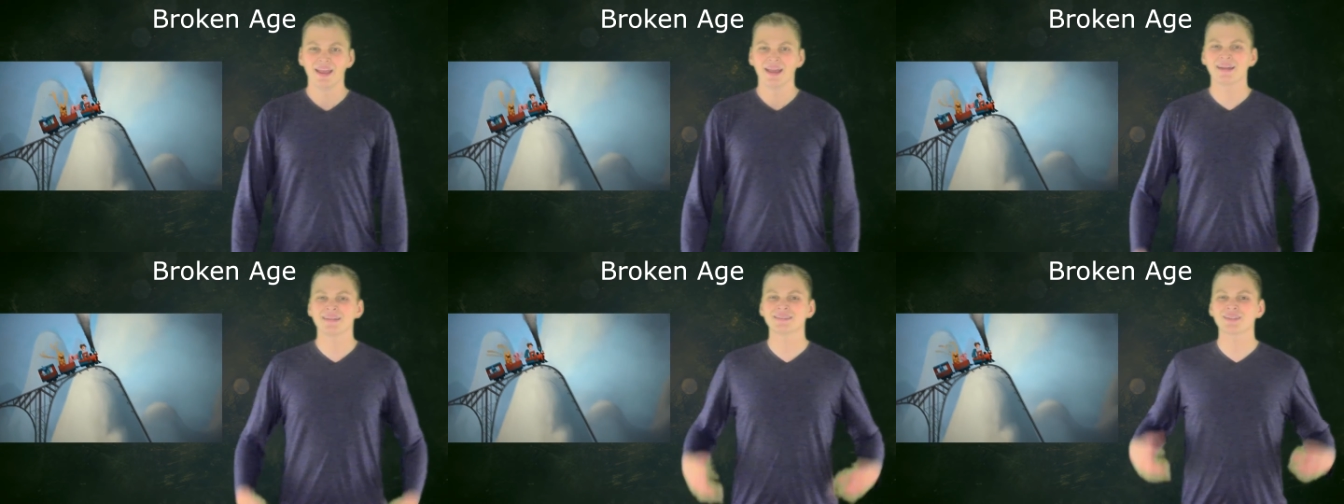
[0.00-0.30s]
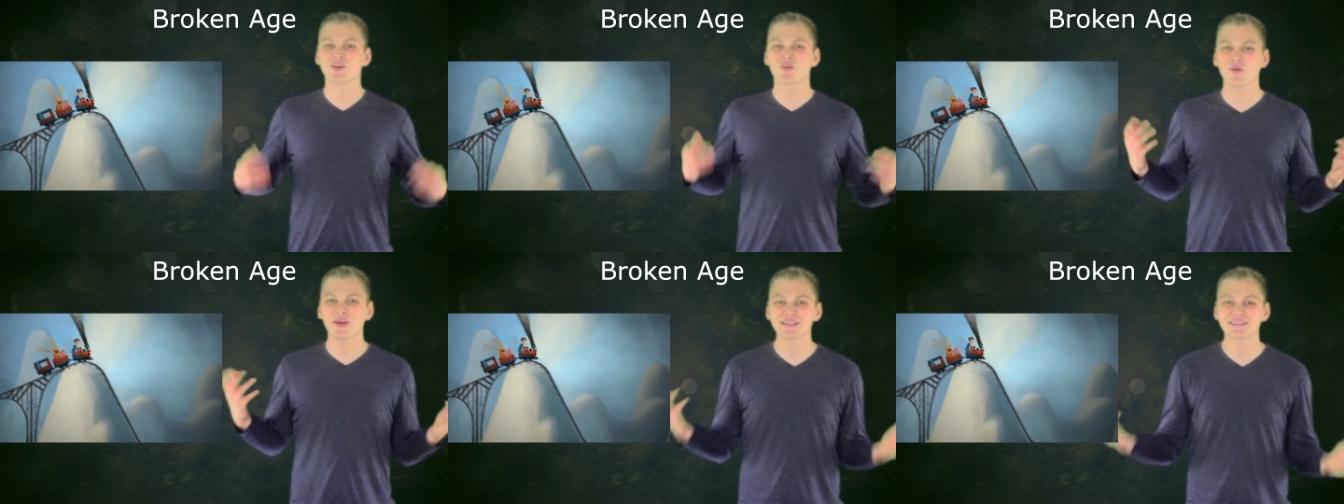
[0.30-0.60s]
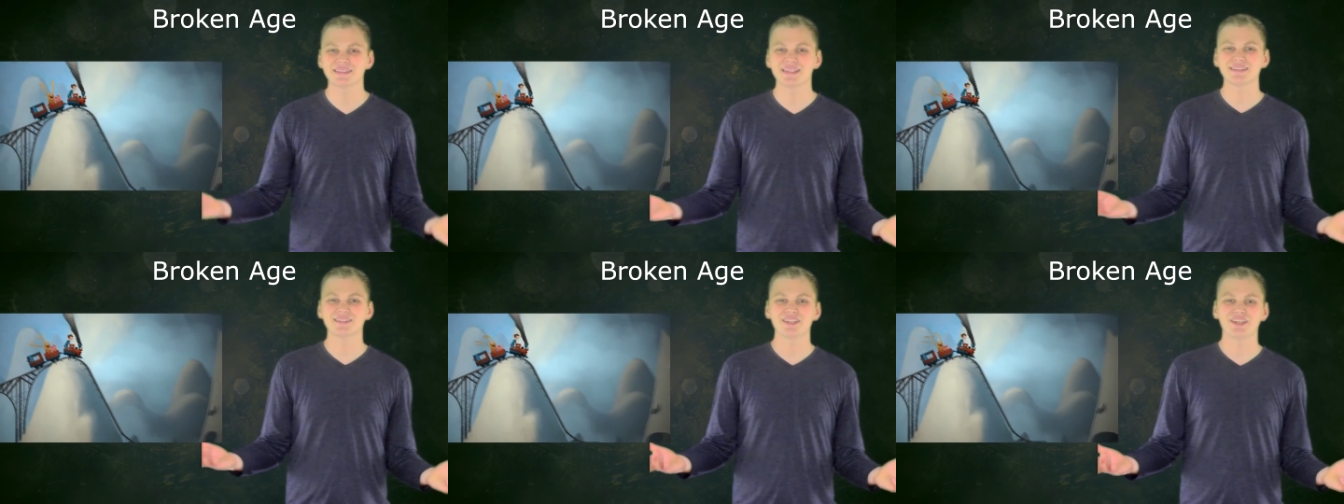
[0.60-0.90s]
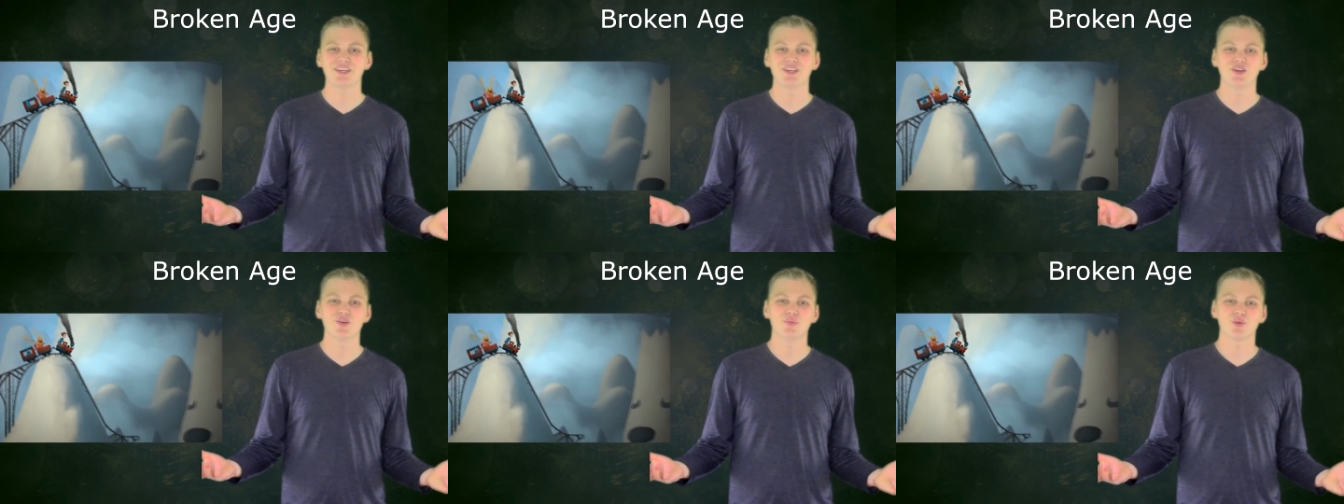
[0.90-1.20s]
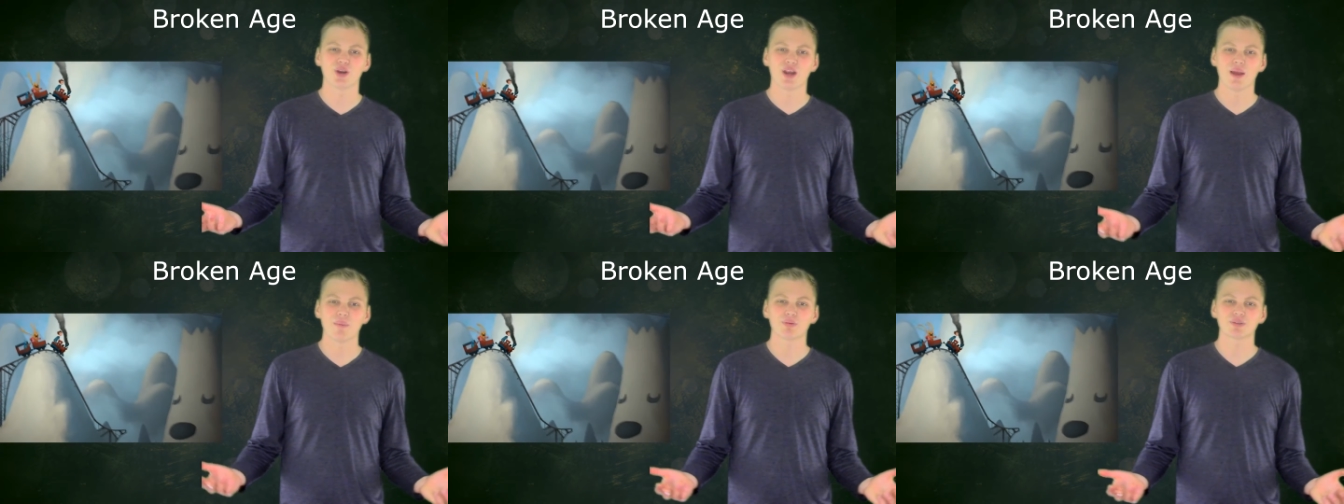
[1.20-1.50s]
It has a great sense of
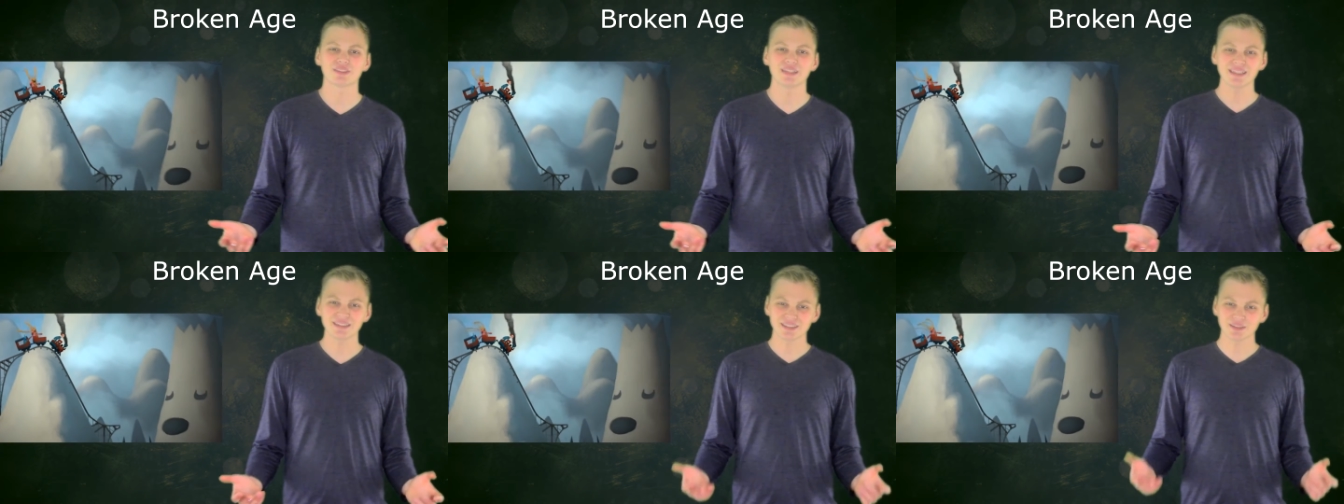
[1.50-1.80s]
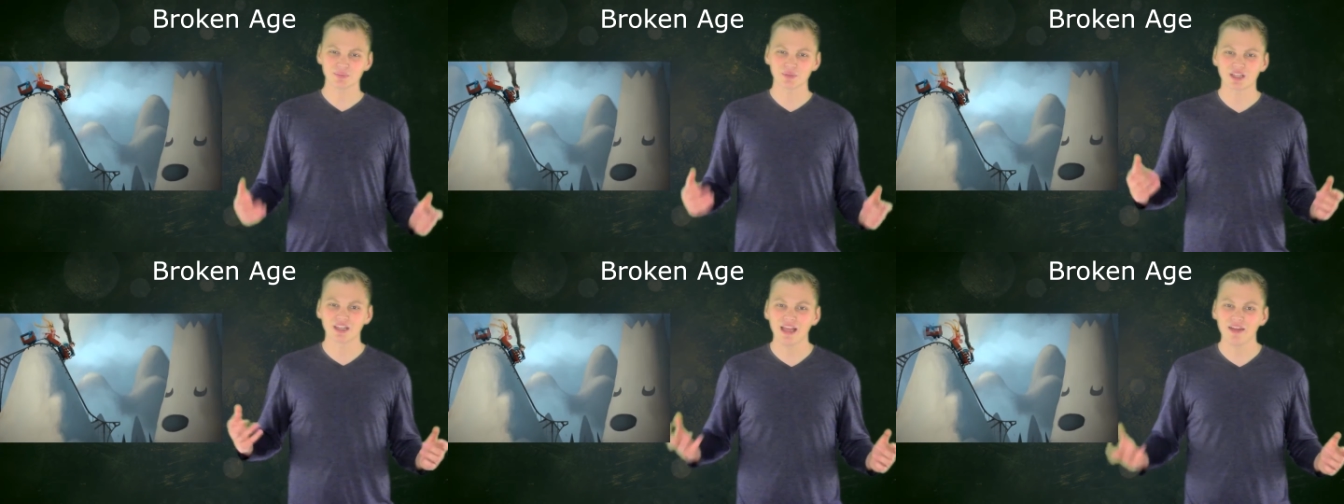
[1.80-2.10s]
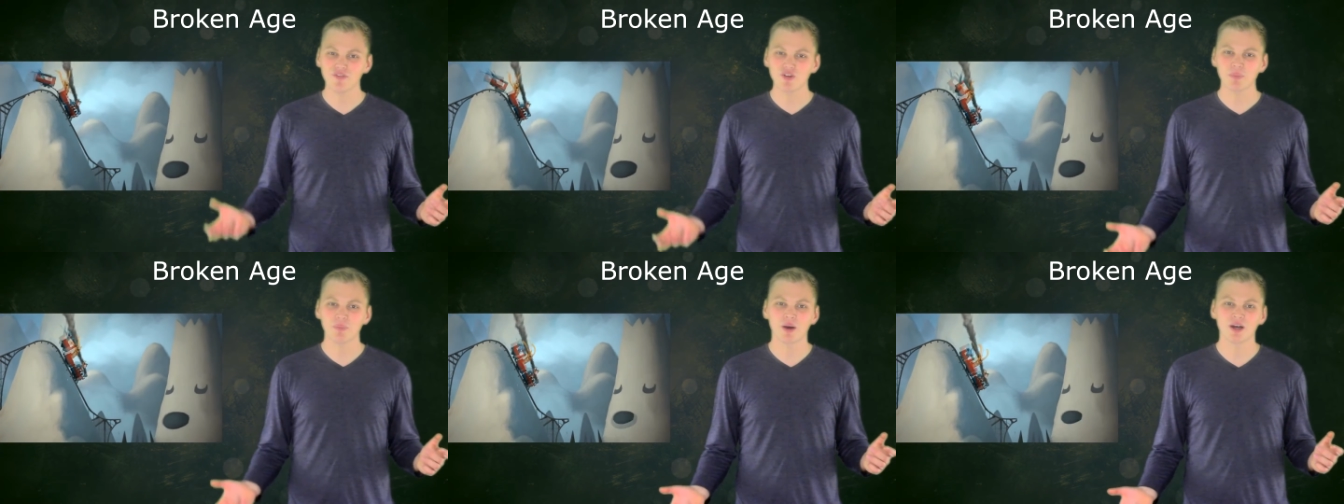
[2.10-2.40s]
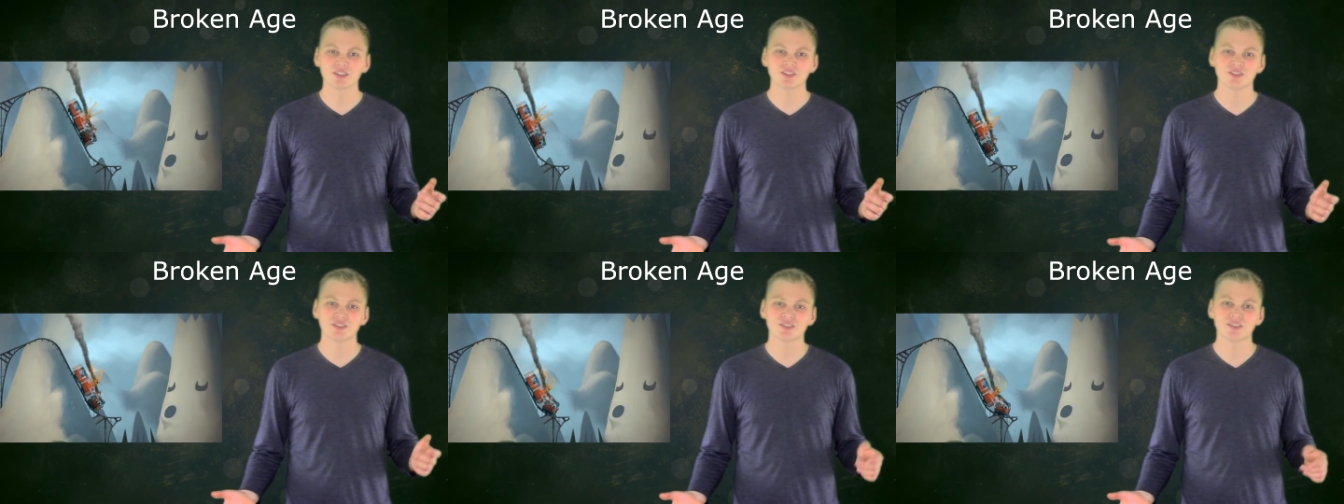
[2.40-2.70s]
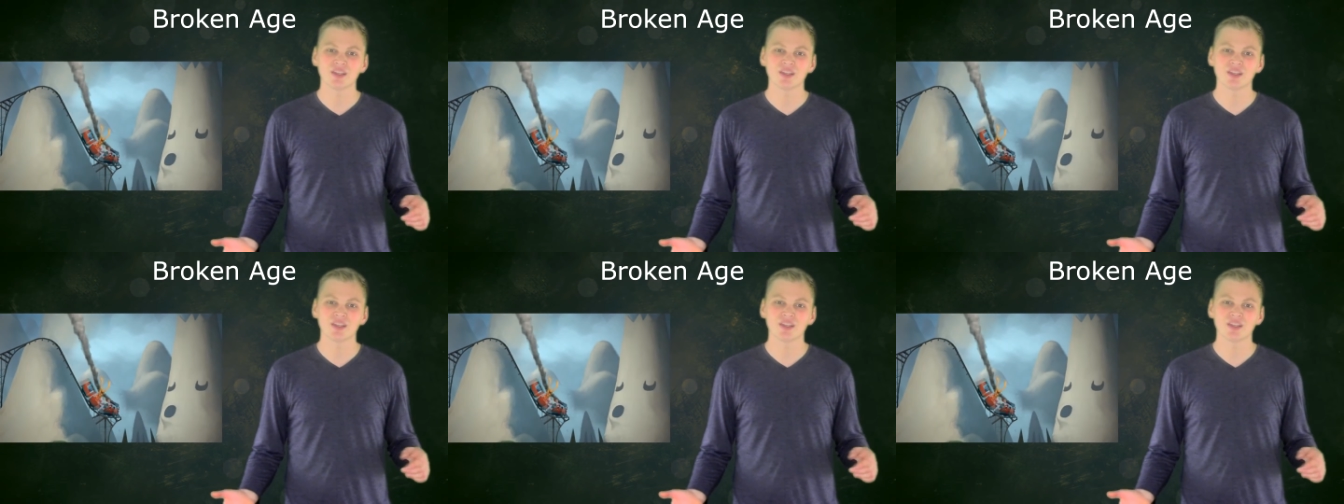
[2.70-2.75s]
humor and presents some clever puzzles